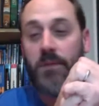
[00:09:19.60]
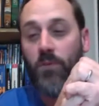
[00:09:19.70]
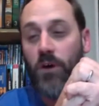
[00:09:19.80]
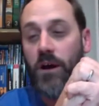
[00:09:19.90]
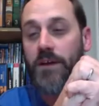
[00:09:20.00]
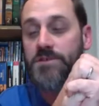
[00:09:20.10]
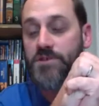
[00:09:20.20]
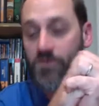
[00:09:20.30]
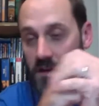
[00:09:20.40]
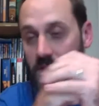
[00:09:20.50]
to
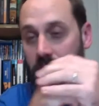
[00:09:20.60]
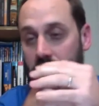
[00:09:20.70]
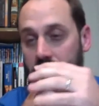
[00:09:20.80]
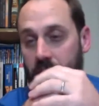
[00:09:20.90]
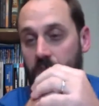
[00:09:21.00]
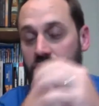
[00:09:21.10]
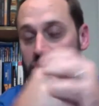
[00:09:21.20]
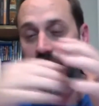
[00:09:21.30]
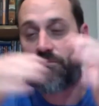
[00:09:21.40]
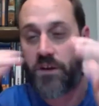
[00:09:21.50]
scream. I was so
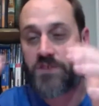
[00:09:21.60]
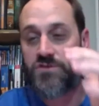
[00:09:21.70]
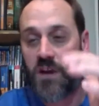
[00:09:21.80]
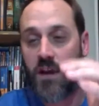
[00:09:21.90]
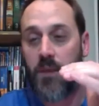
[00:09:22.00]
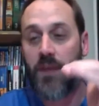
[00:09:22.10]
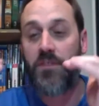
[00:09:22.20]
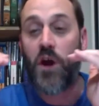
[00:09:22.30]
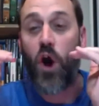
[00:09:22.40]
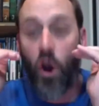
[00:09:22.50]
frustrated by the
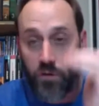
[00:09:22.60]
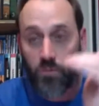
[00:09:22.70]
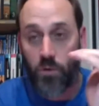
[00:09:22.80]
artwork.